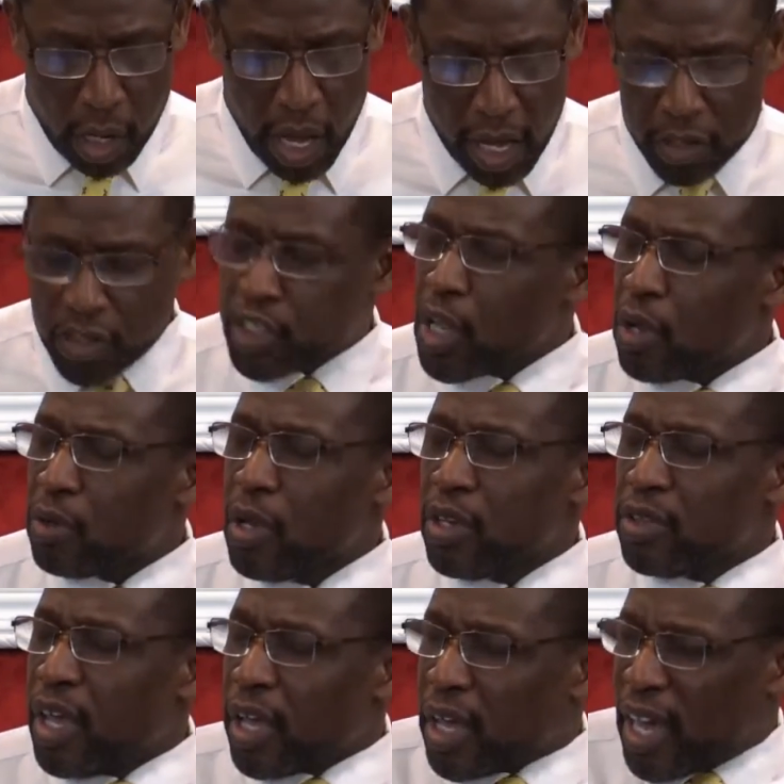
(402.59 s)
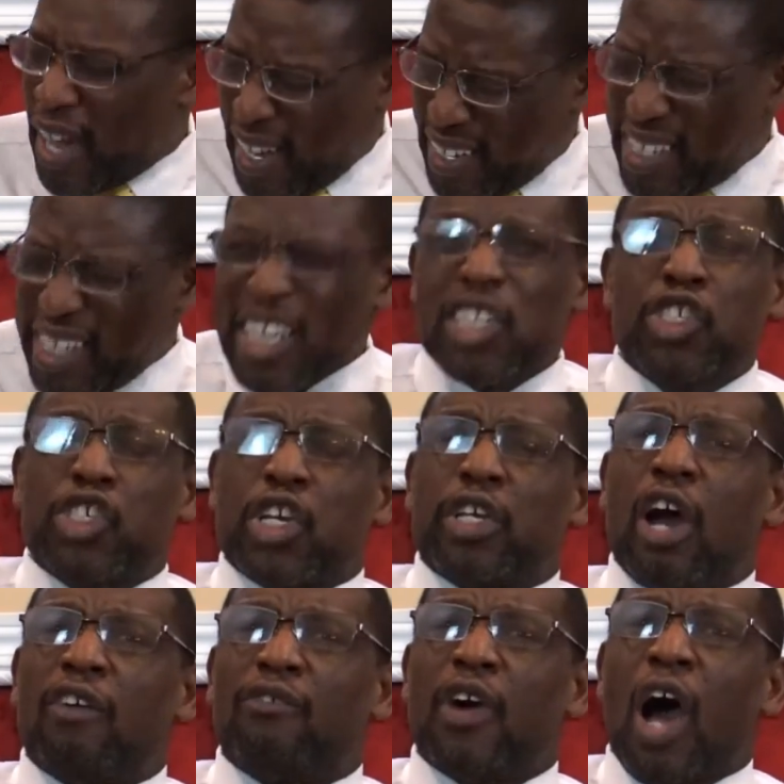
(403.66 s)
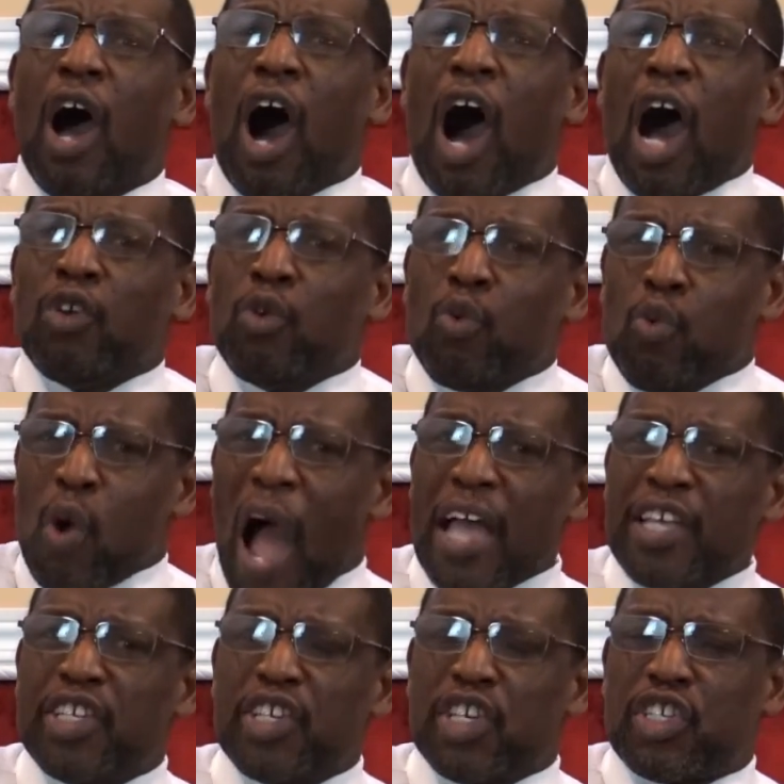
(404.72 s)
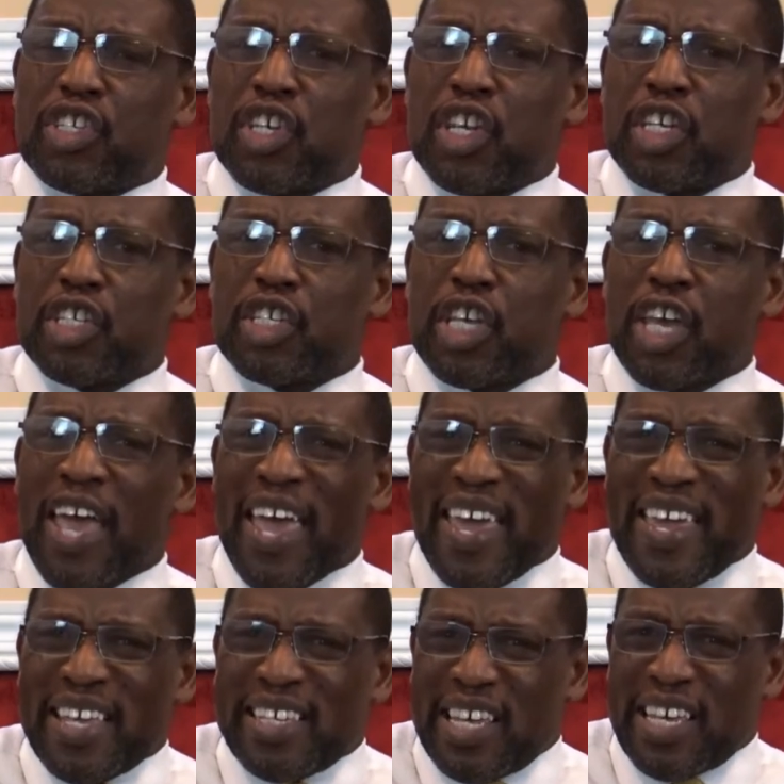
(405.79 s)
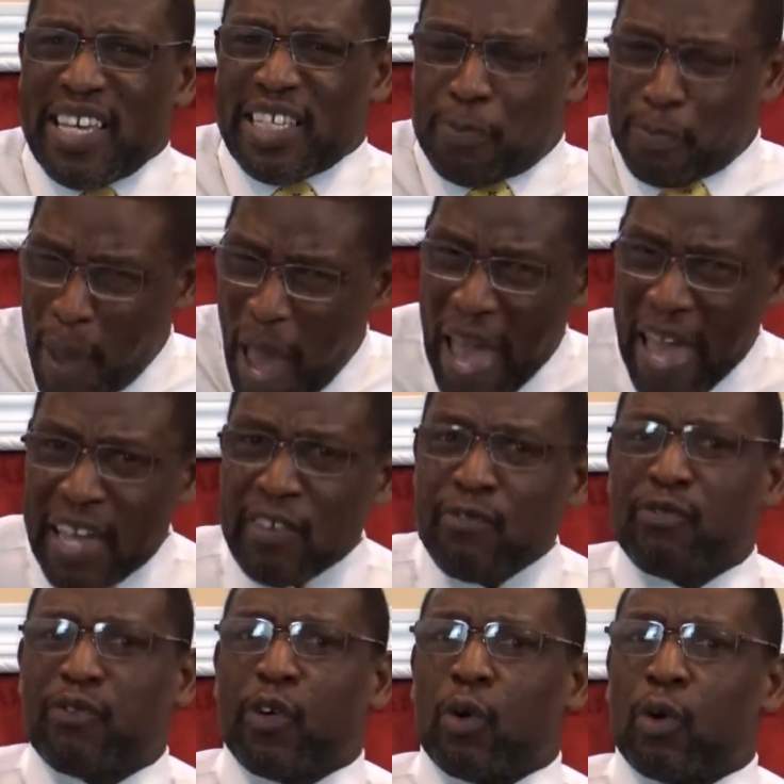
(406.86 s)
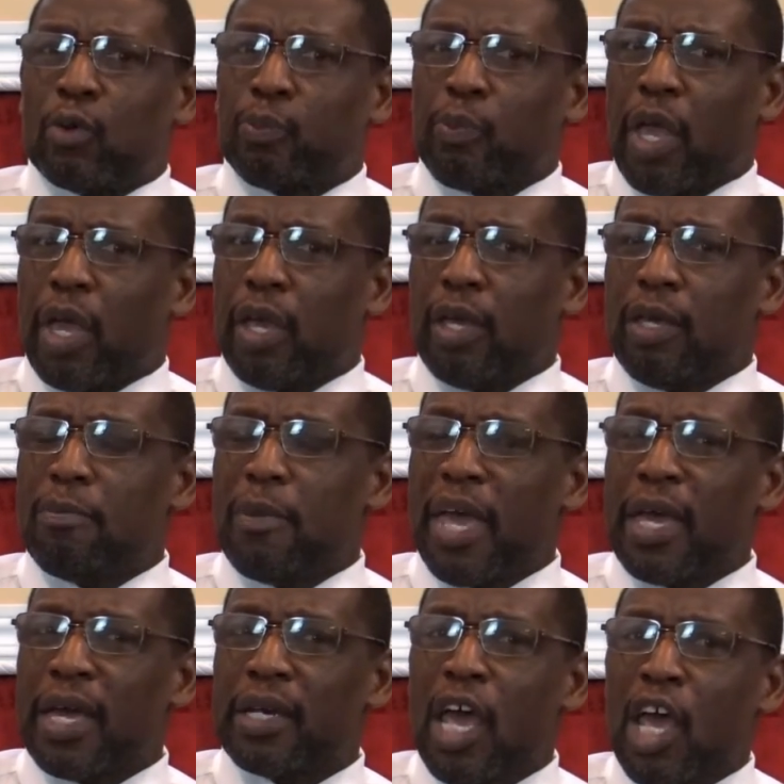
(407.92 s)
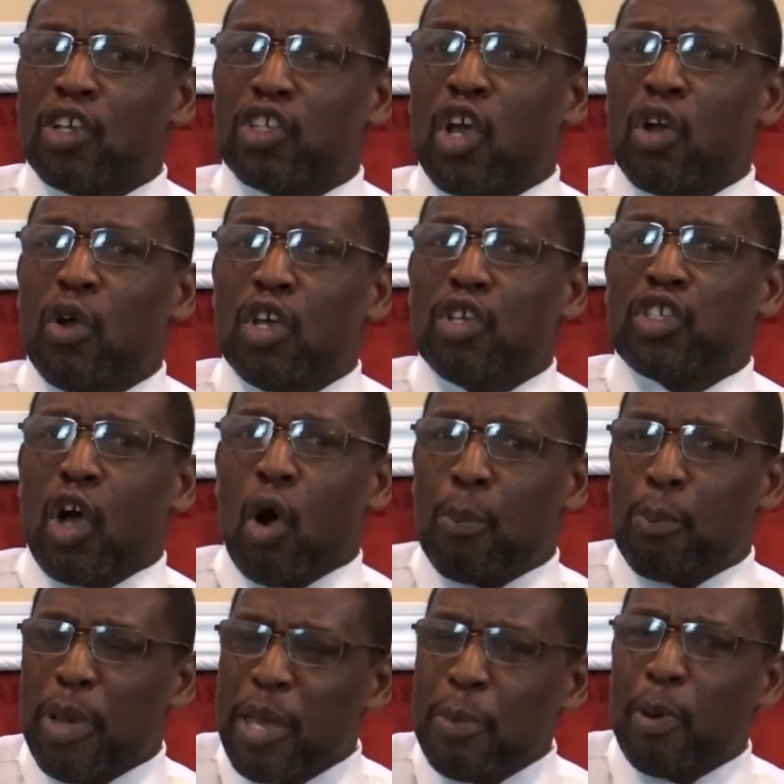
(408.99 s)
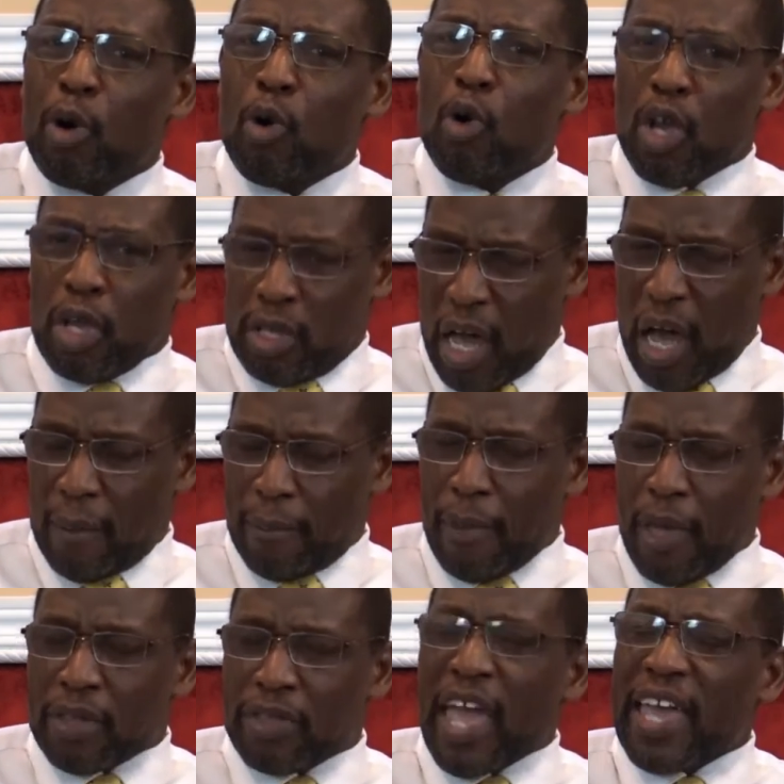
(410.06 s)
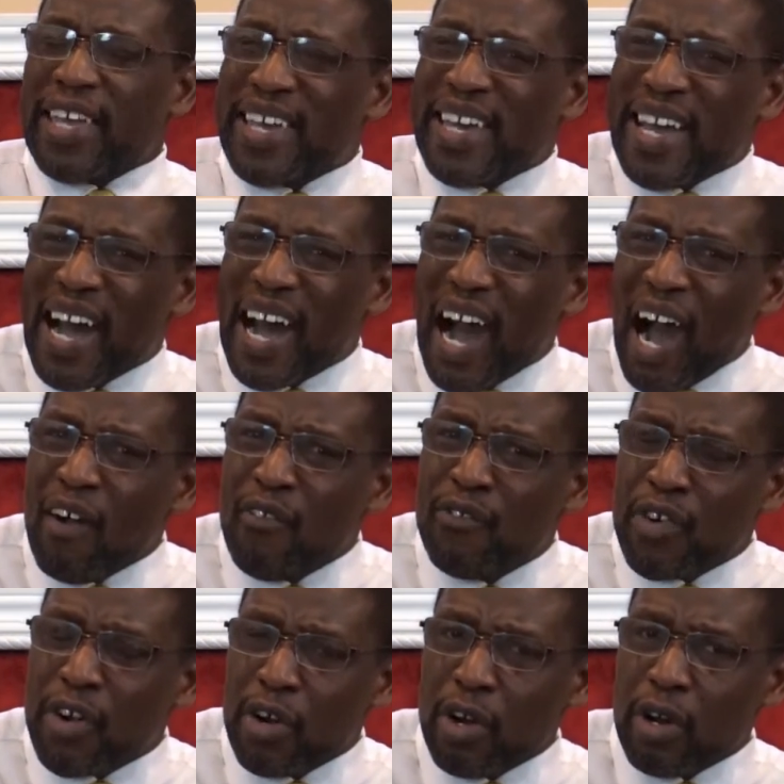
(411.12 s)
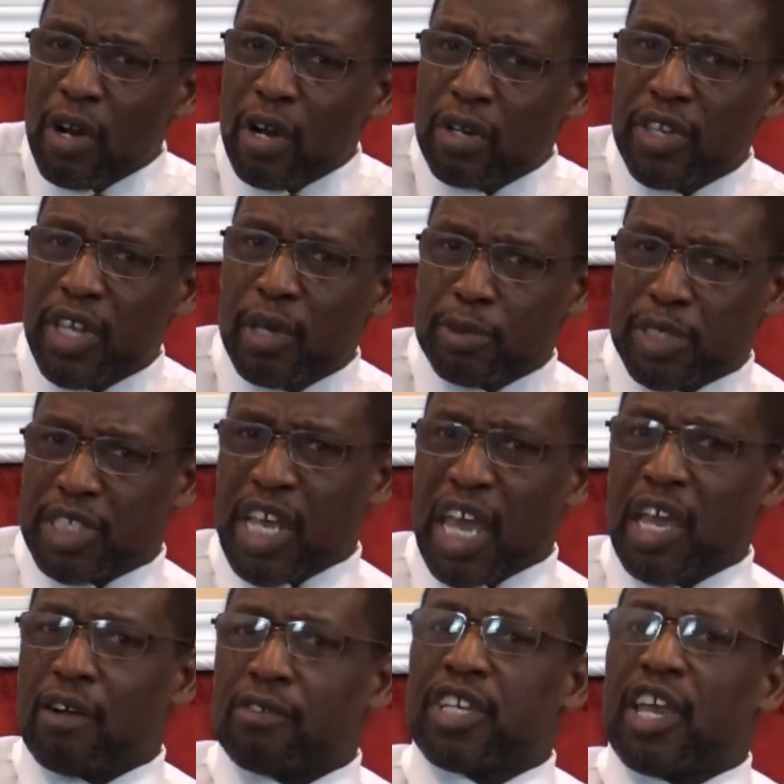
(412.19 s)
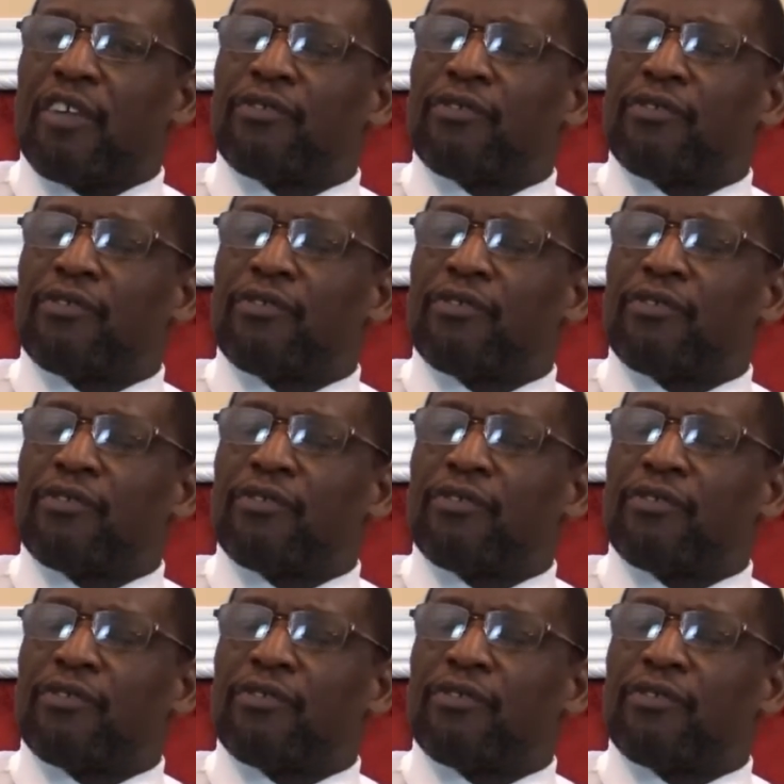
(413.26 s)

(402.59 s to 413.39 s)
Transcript: And so the condition of unrighteousness is, is painful. Amen. So, so people, um, they cover themselves.